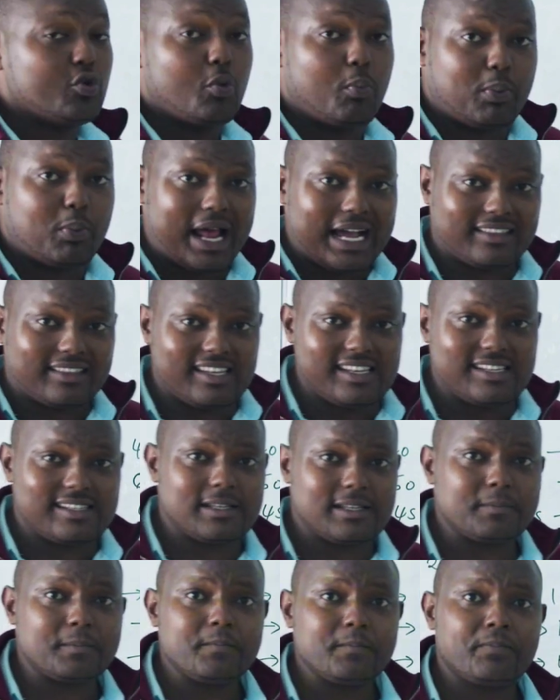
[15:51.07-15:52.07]
You
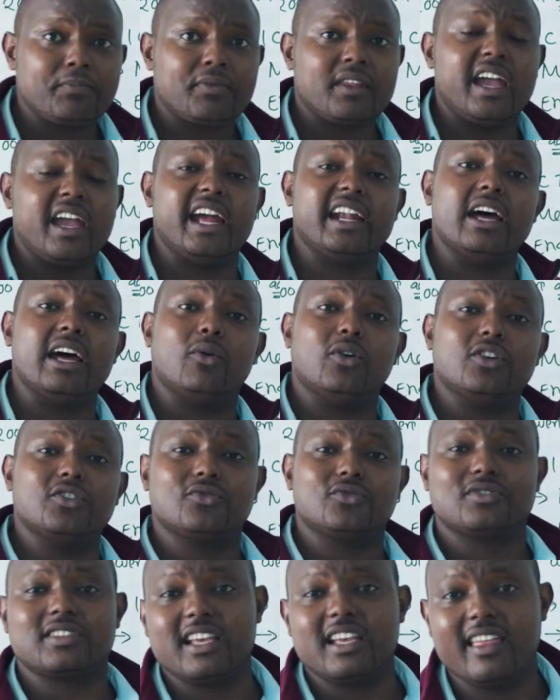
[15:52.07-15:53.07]
practice, and I want
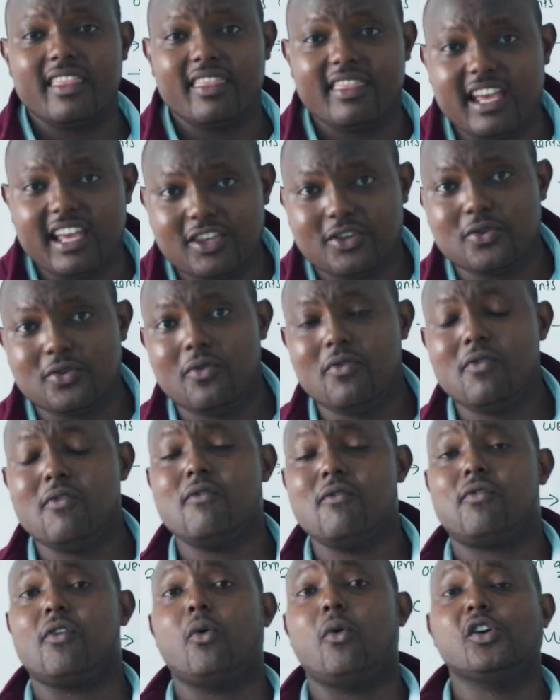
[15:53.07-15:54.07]
to say thank
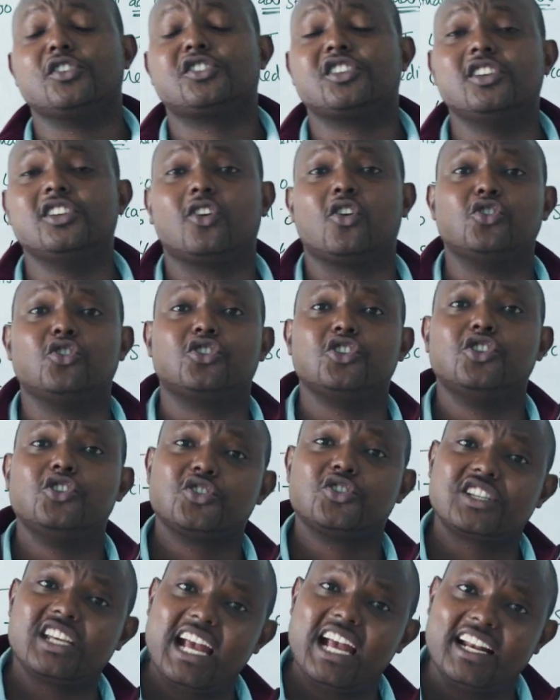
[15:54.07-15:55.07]
you for watching.
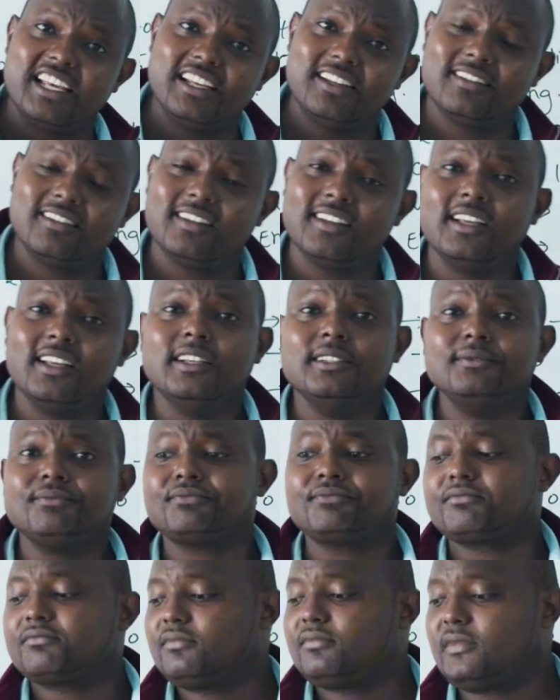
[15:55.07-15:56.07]
Continue sharing.
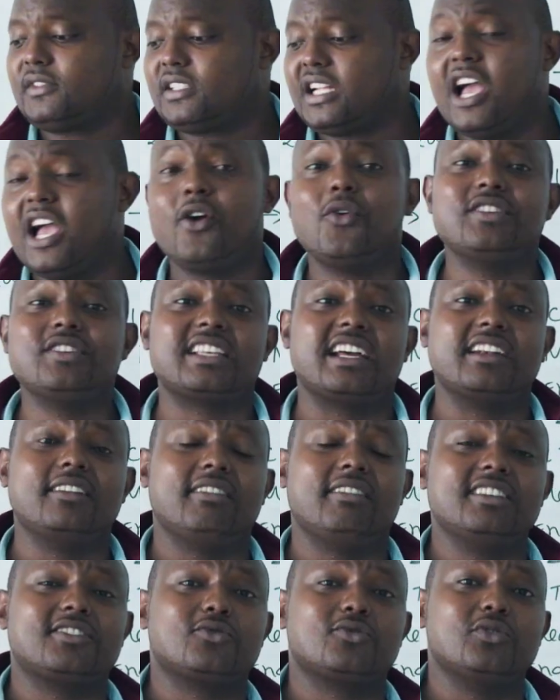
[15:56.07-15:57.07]
I always
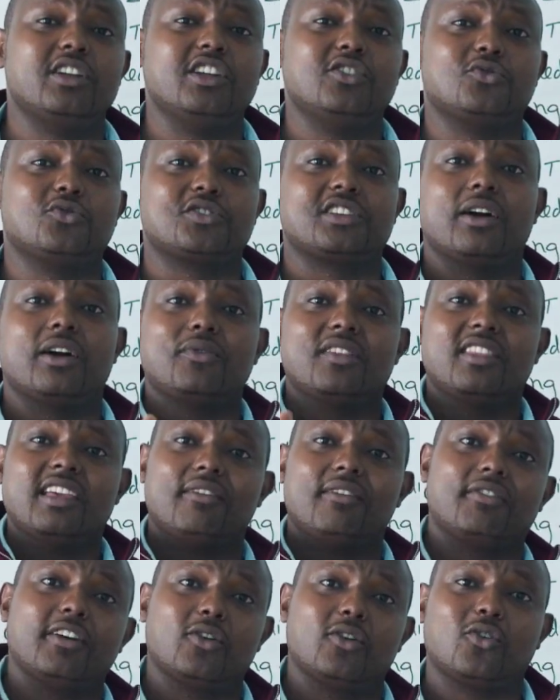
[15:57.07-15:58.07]
advise students to share with
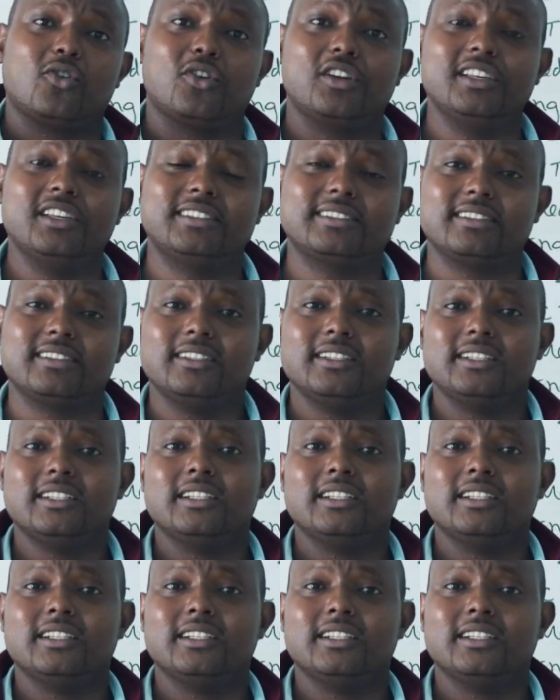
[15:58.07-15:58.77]
their fellow colleagues